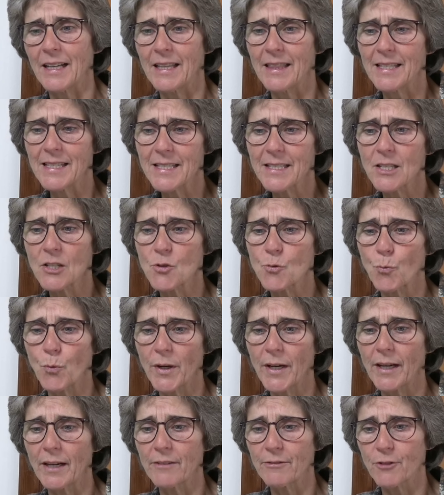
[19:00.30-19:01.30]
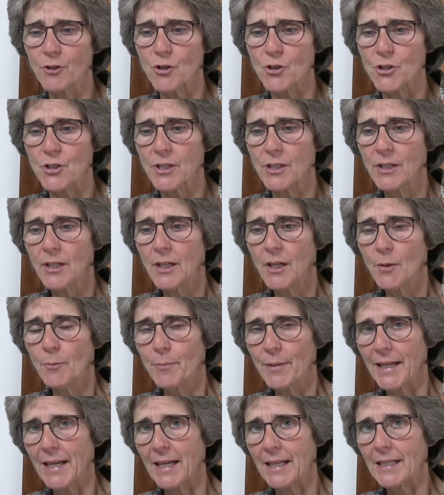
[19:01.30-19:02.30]
And this is when I first
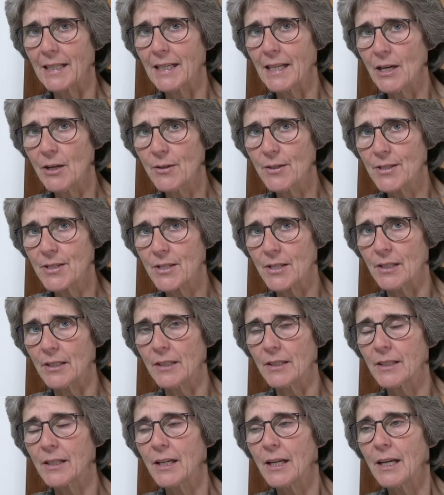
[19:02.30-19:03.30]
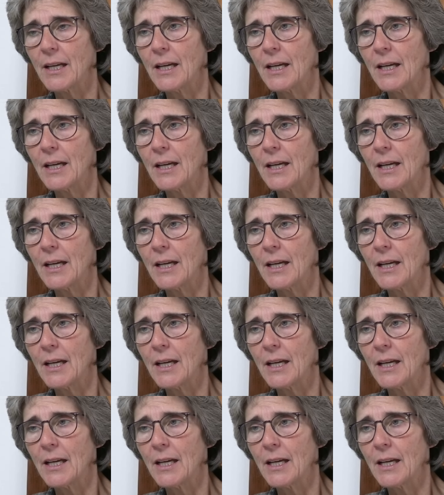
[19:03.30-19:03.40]
began to notice it,